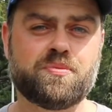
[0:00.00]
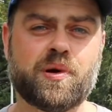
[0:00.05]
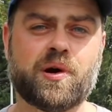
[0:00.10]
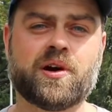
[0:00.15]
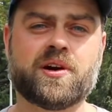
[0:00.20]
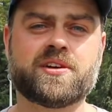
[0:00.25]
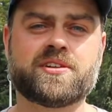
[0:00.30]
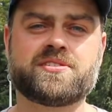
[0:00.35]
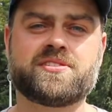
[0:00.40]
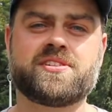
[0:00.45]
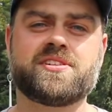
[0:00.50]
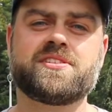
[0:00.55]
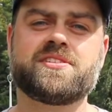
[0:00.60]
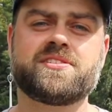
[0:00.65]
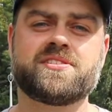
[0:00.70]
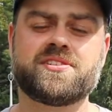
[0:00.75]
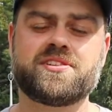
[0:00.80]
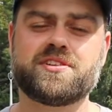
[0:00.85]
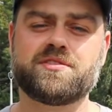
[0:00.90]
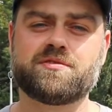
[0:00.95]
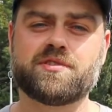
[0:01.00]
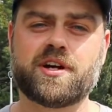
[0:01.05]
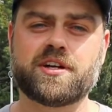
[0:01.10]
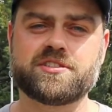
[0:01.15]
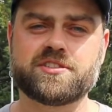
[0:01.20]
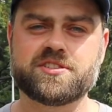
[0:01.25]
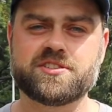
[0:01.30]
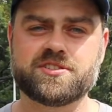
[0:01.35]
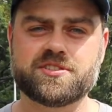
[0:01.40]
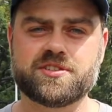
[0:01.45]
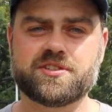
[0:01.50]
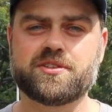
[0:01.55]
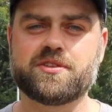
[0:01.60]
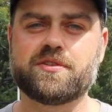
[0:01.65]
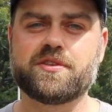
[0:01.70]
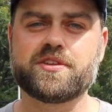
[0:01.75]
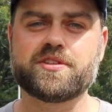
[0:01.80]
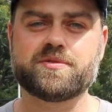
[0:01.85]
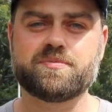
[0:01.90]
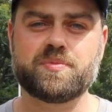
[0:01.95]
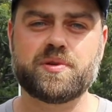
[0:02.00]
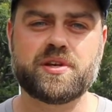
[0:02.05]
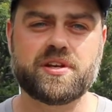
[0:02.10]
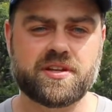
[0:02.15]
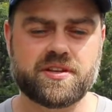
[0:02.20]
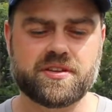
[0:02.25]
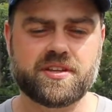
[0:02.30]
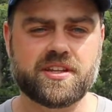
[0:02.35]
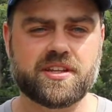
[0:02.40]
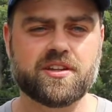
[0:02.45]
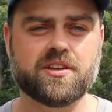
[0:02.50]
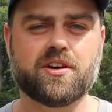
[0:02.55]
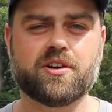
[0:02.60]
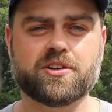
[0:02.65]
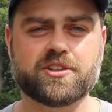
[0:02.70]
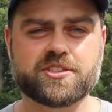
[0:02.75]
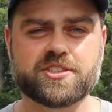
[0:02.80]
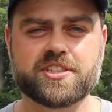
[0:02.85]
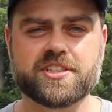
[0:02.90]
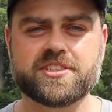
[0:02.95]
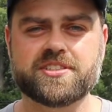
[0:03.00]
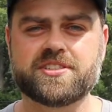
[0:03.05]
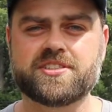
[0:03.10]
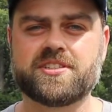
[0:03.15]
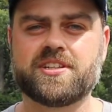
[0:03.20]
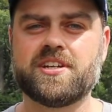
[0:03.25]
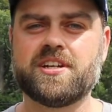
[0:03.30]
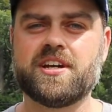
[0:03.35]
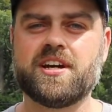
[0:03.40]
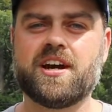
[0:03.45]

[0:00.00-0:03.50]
parks in the city of Rochester, this being the largest.